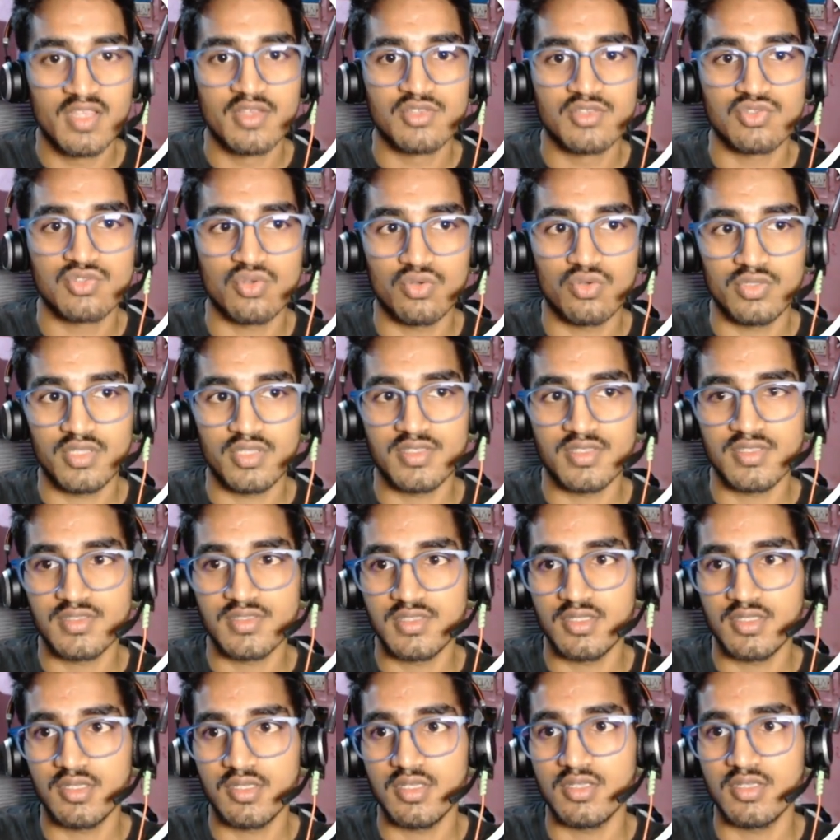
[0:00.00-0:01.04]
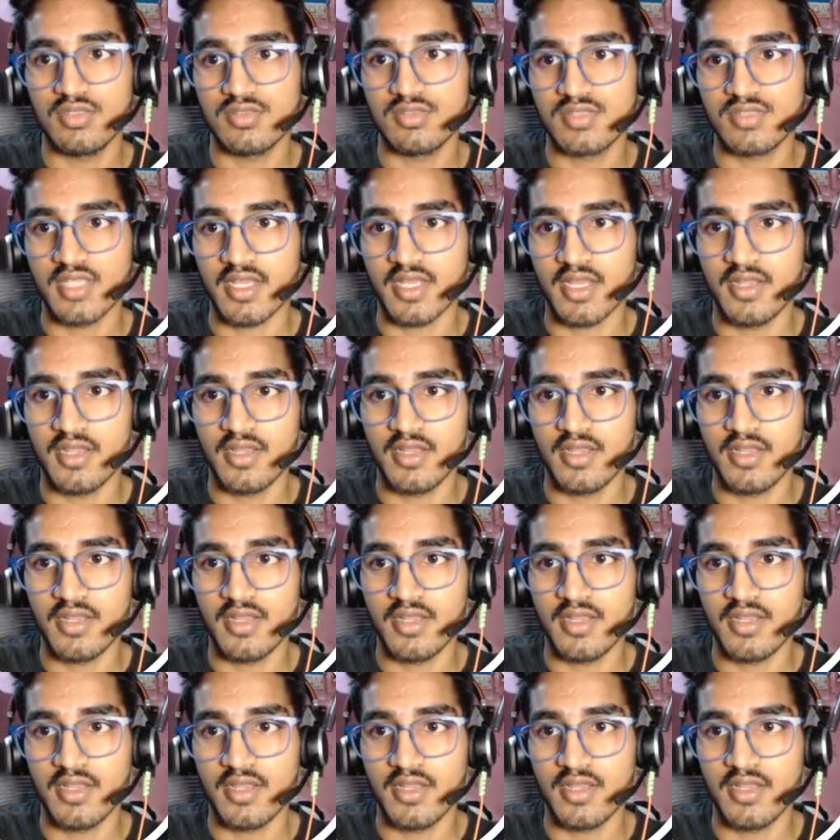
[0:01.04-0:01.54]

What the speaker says: So this is the second